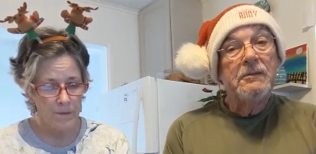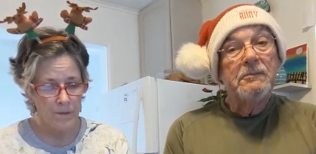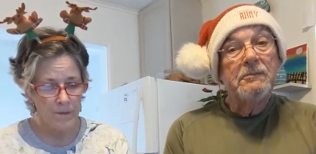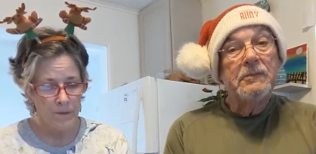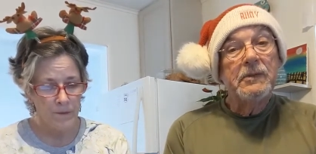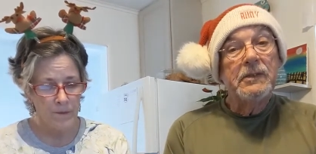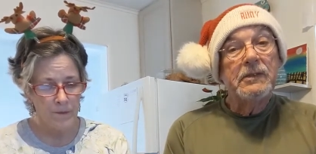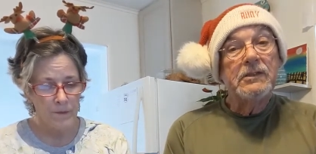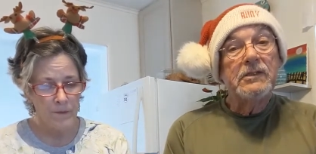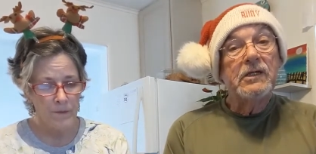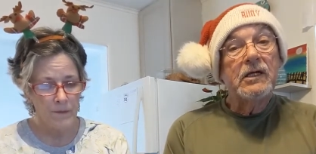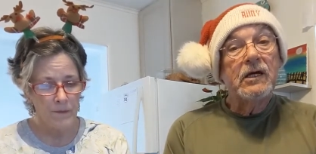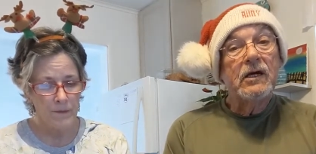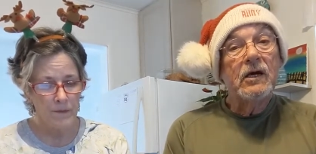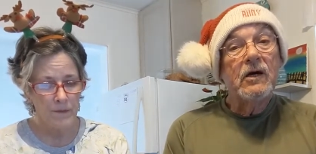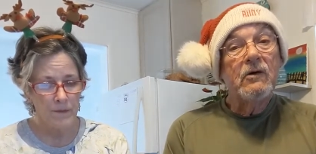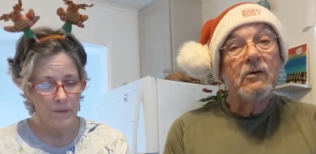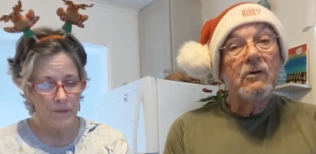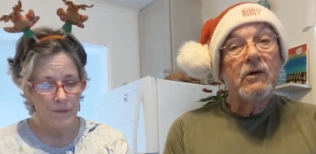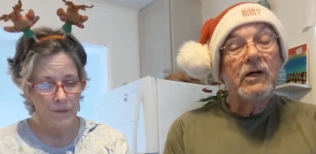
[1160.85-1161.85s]
Speaker 1: but to
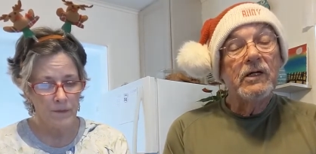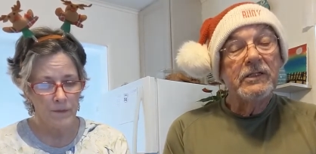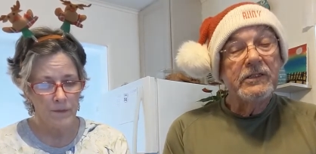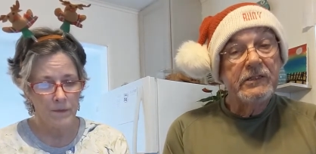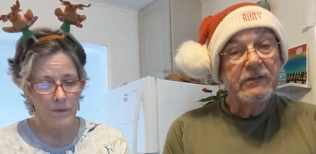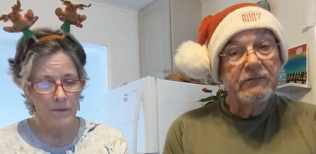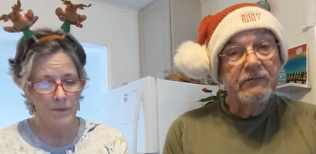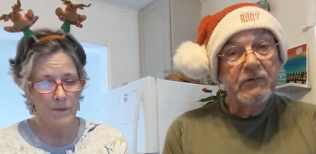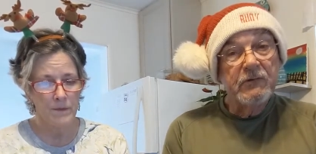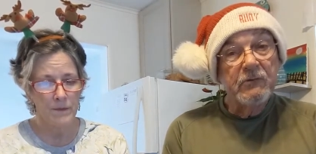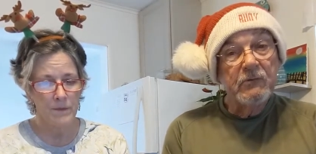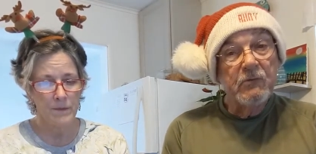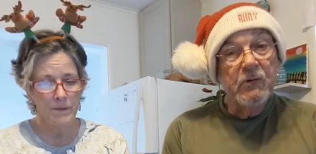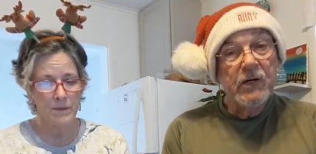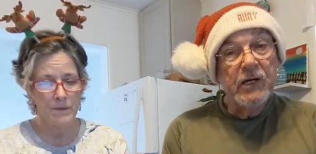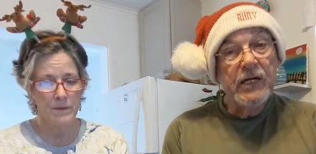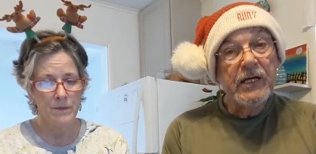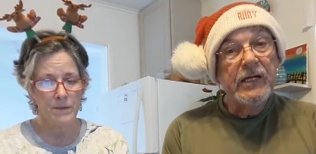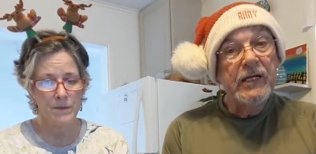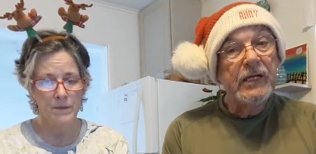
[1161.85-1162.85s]
go a different
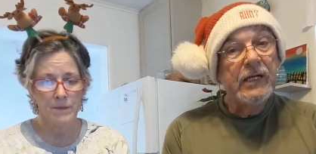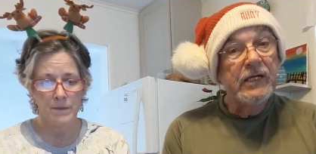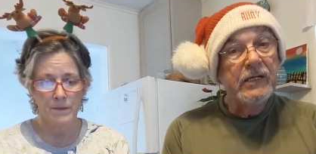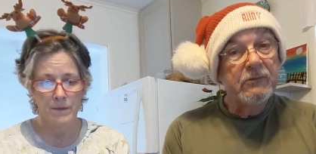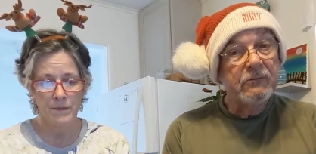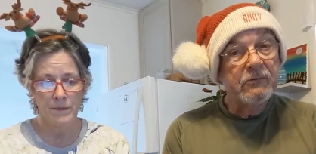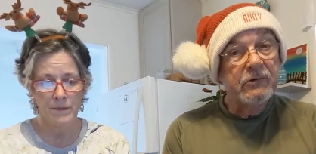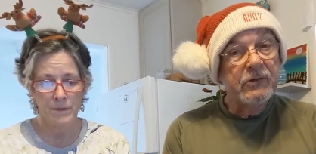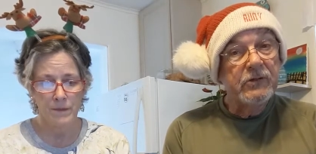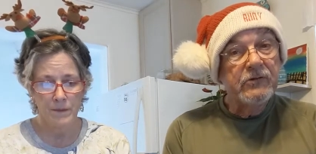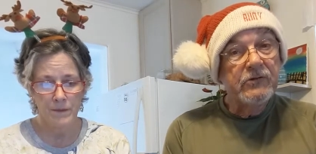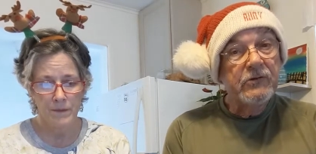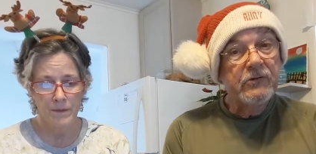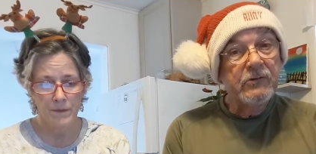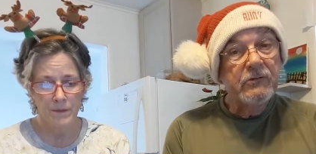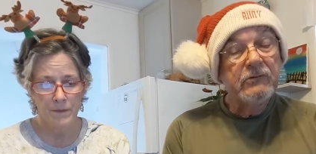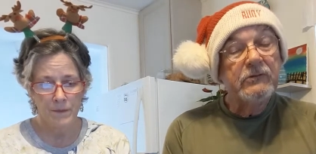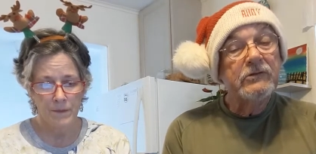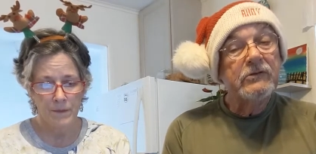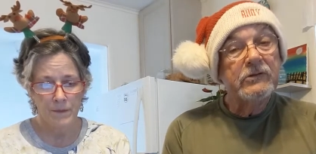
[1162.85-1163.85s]
way and
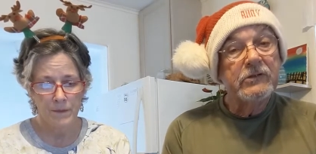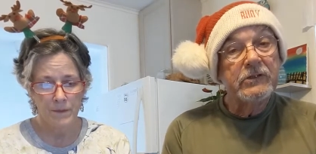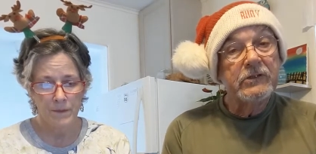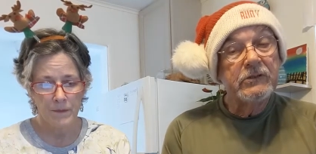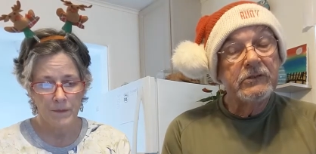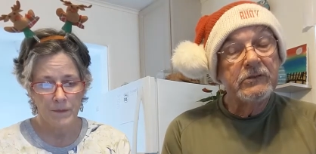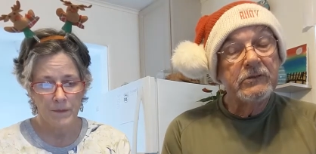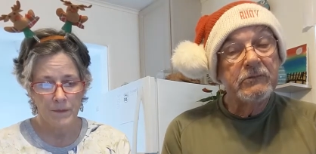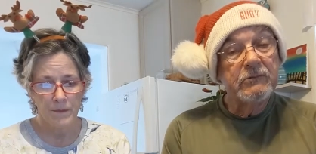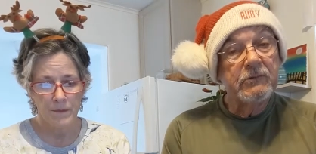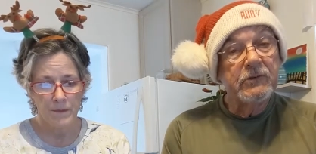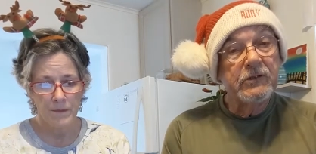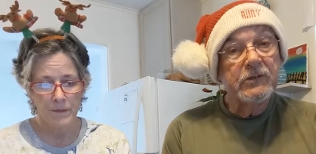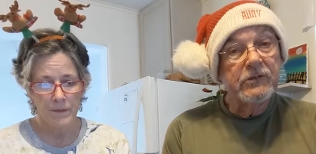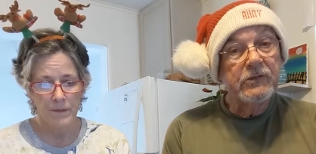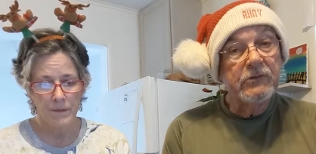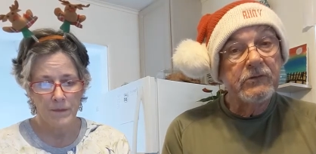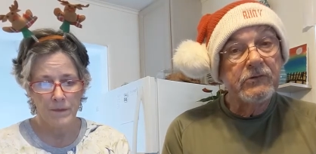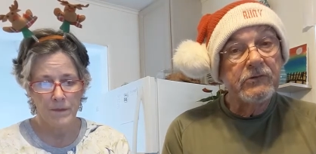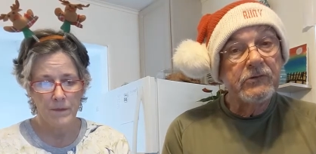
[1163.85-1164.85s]
return to, to
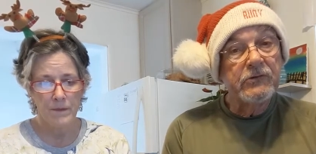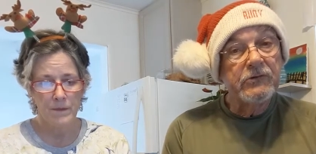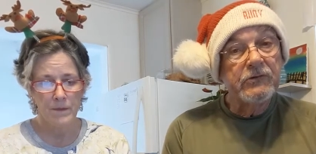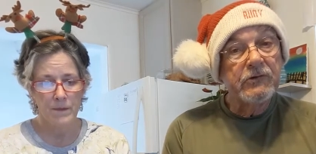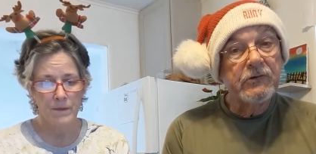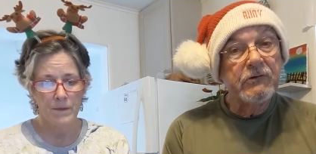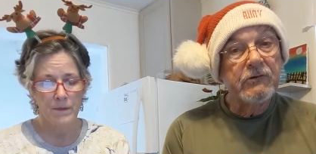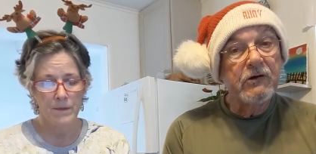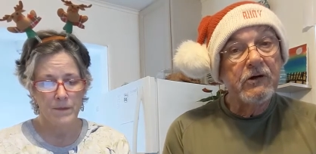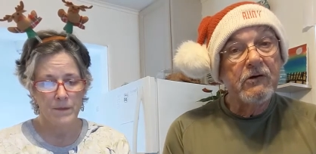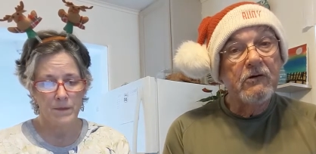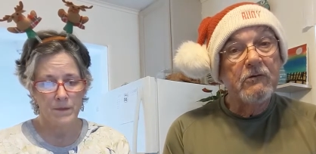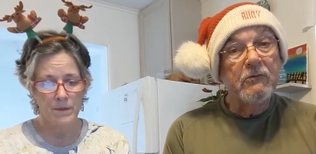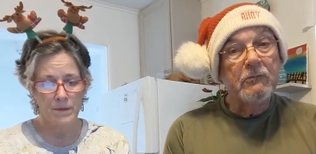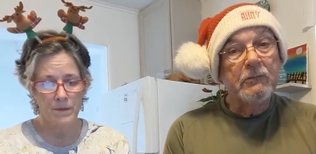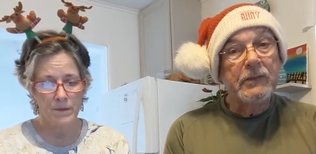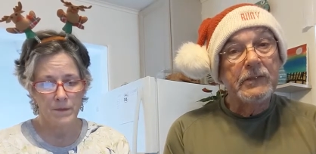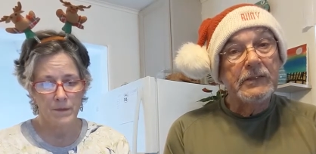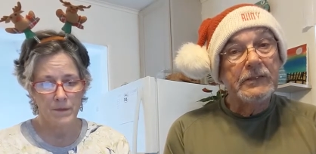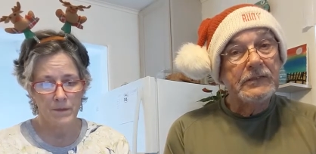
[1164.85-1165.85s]
return to their home.
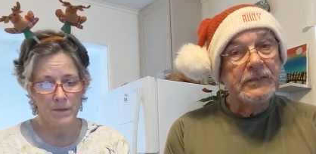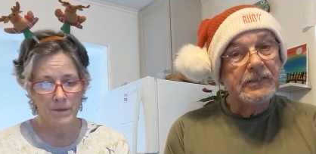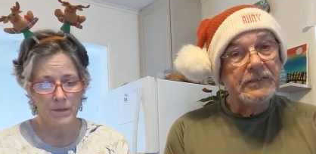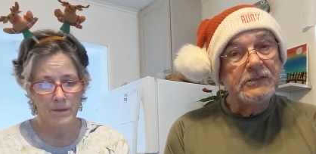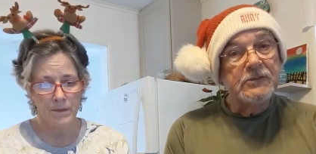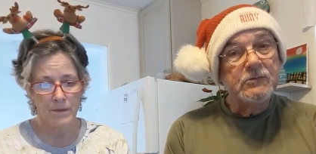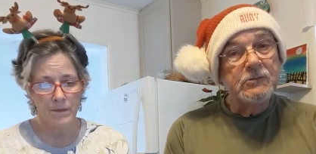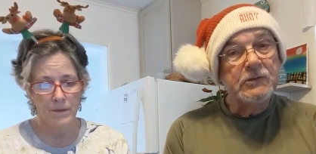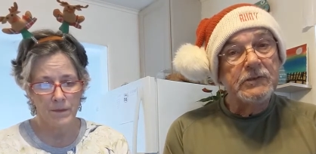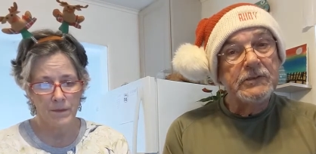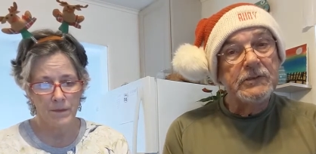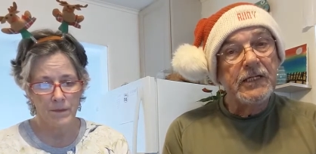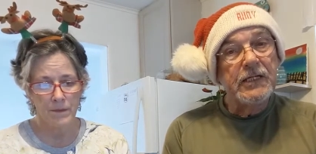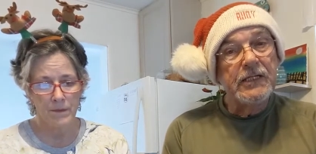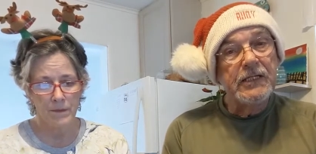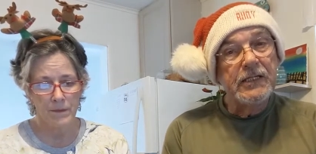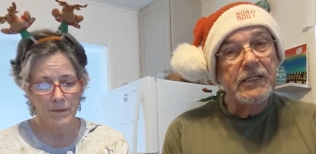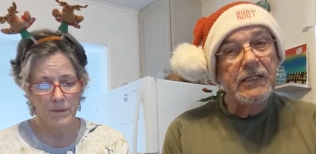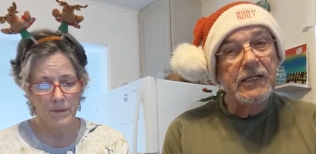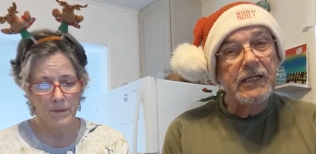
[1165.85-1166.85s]
And that's what they
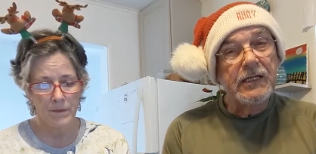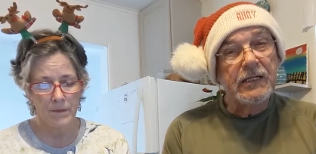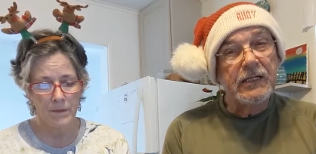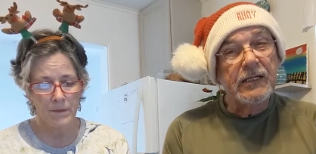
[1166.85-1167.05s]
did.